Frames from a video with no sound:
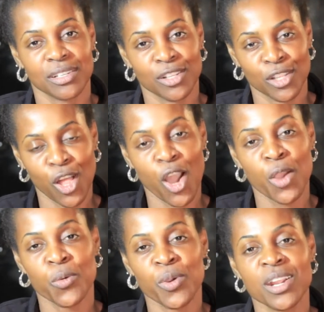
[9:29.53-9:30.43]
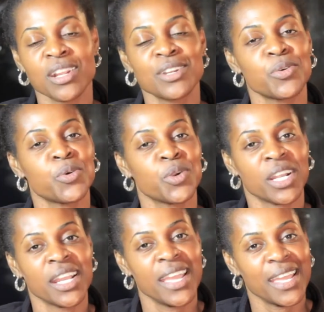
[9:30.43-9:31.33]
clockwork
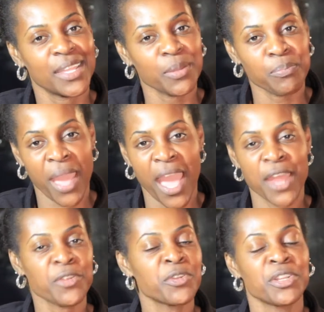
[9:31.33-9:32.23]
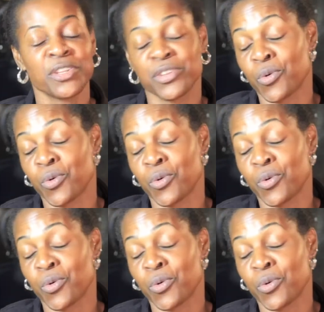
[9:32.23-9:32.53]
or in the pattern and the